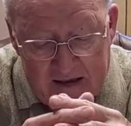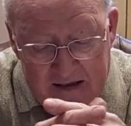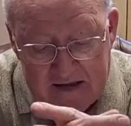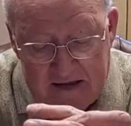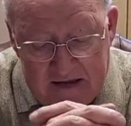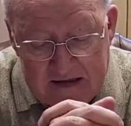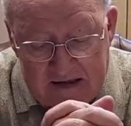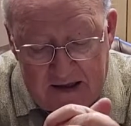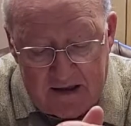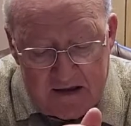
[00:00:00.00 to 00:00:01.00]
these
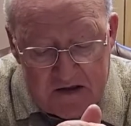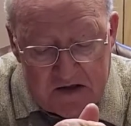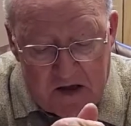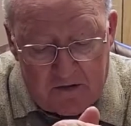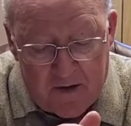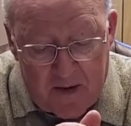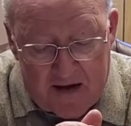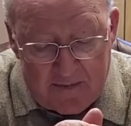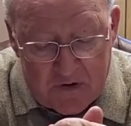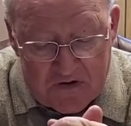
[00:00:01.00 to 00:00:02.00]
things, the
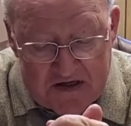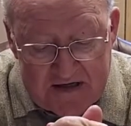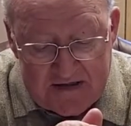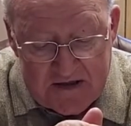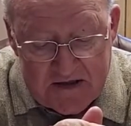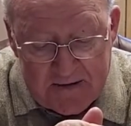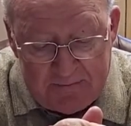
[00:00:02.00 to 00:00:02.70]
Bible says,